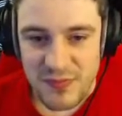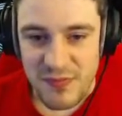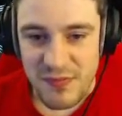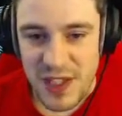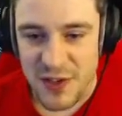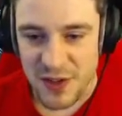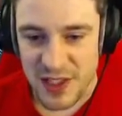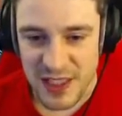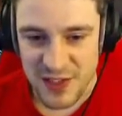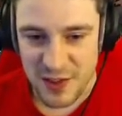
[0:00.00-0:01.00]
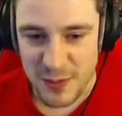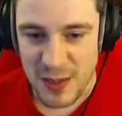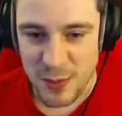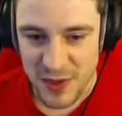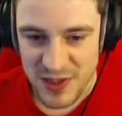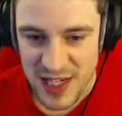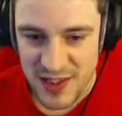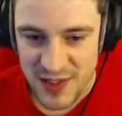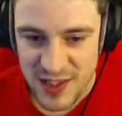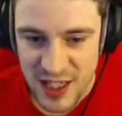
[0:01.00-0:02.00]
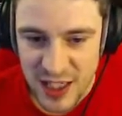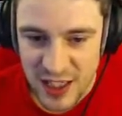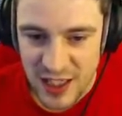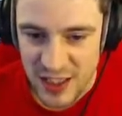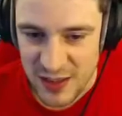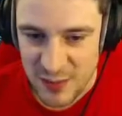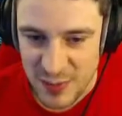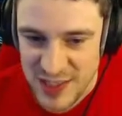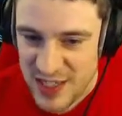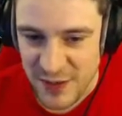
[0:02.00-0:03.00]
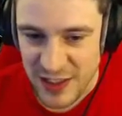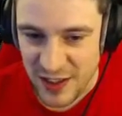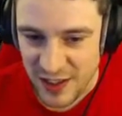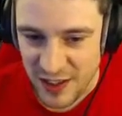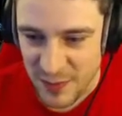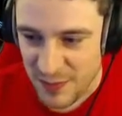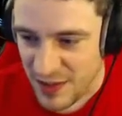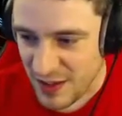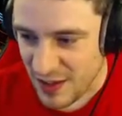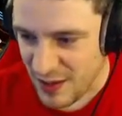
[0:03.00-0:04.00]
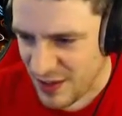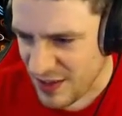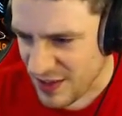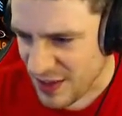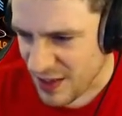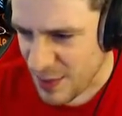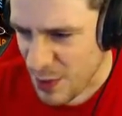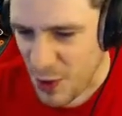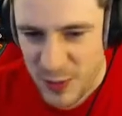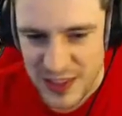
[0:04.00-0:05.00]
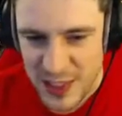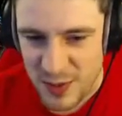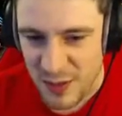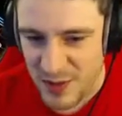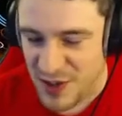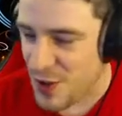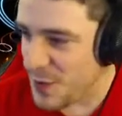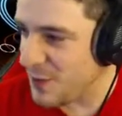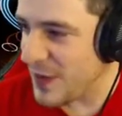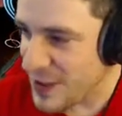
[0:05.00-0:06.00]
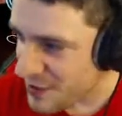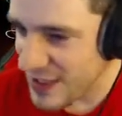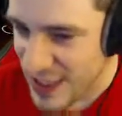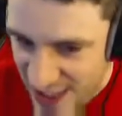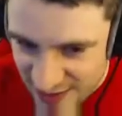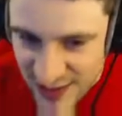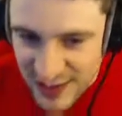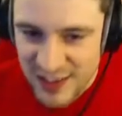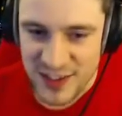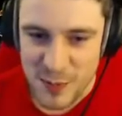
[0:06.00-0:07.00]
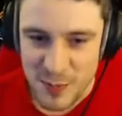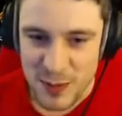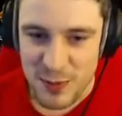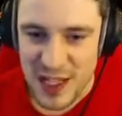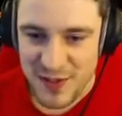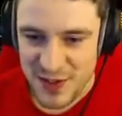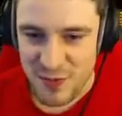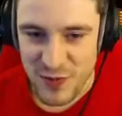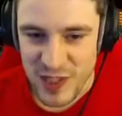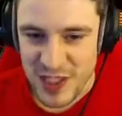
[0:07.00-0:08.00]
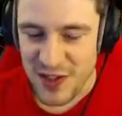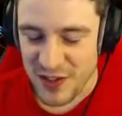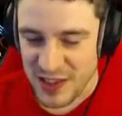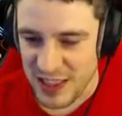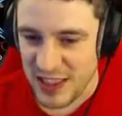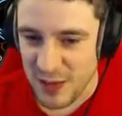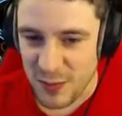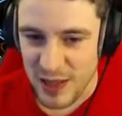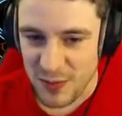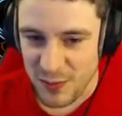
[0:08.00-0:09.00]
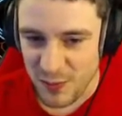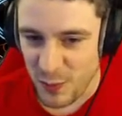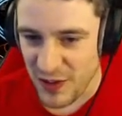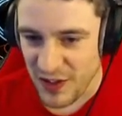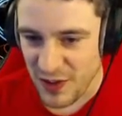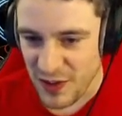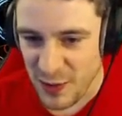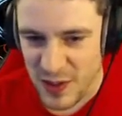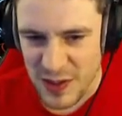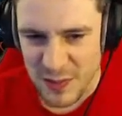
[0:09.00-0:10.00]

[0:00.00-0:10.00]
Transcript: So I think that's going to make more sense. But definitely, I'm hoping they become so feared again that people have to really start thinking about what they're going to do with them.